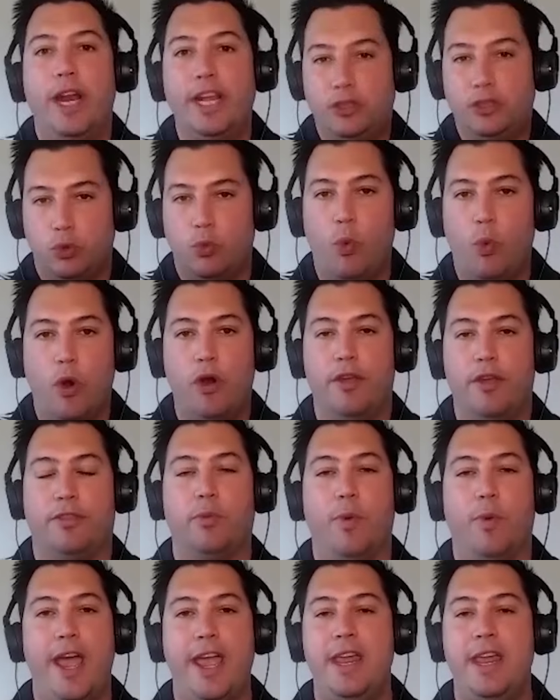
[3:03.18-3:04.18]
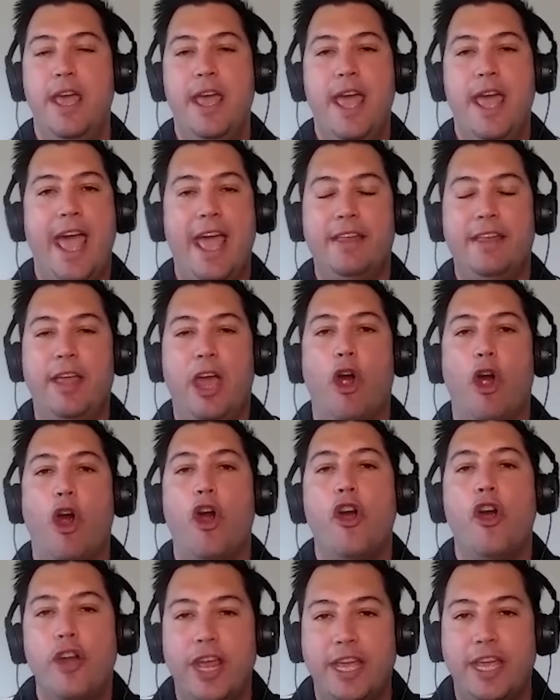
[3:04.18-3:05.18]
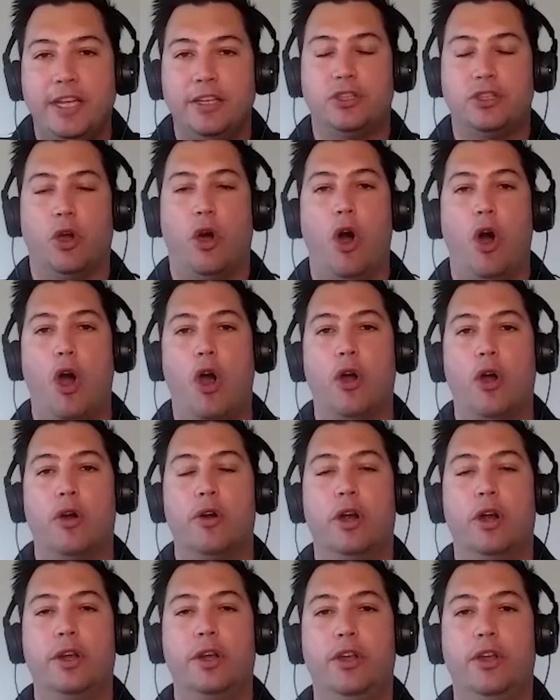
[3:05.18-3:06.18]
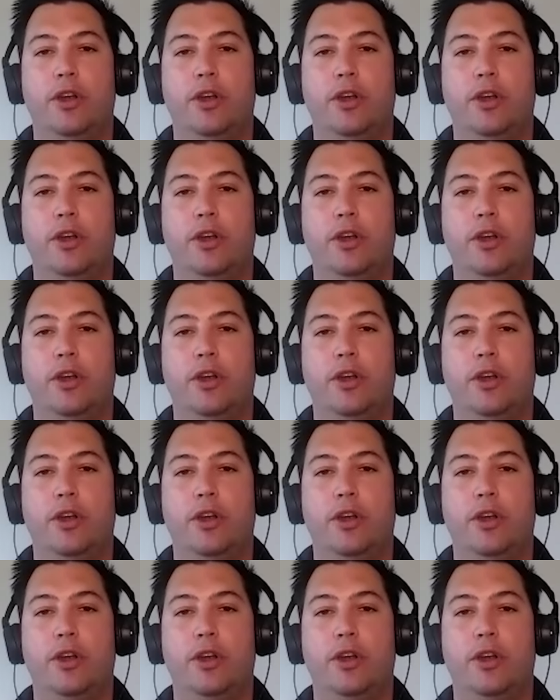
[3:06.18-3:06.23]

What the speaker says: it's worth, right? Earnings are,